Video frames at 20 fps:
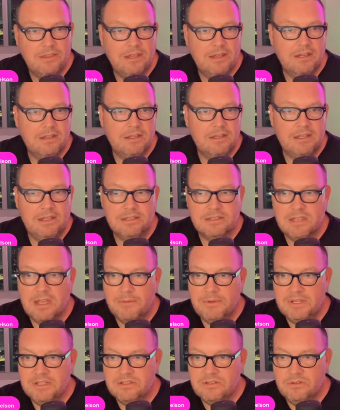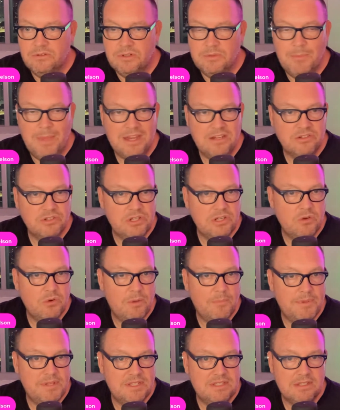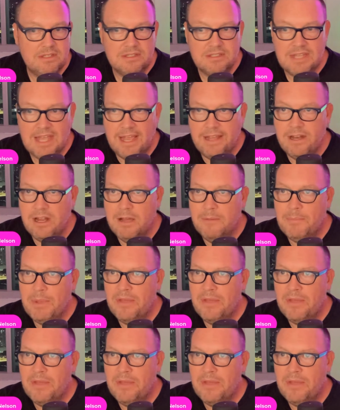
It's coming soon. Make sure you go up and sign up.